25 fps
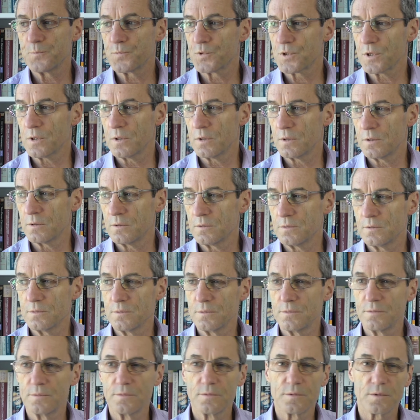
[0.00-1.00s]

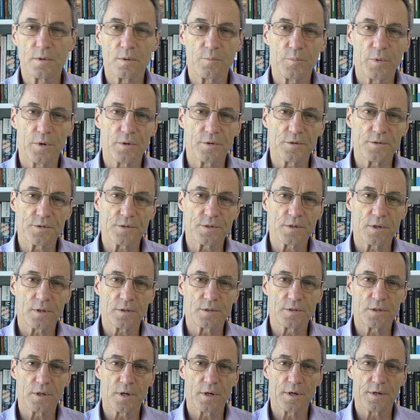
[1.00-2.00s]
So components
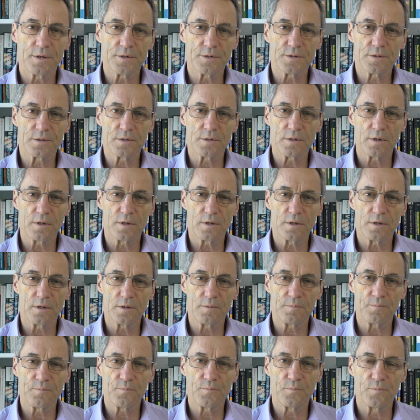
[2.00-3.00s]
such as
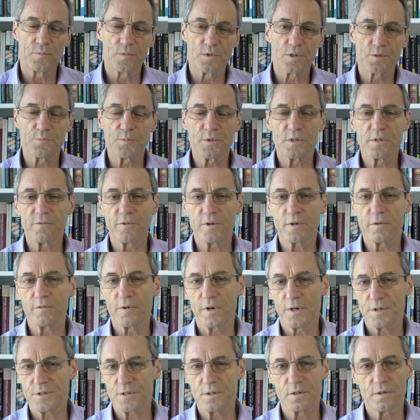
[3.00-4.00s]
specific
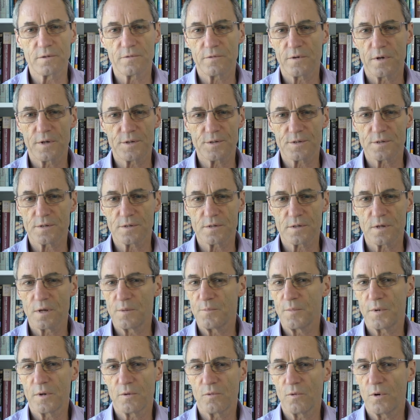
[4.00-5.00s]
device interfaces, they
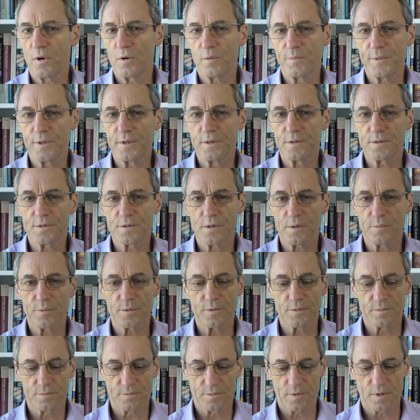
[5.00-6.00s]
may well be a
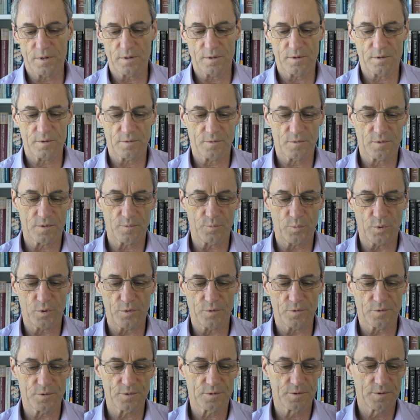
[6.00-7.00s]
separate
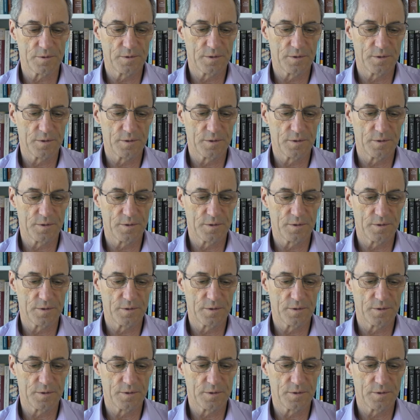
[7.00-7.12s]
component.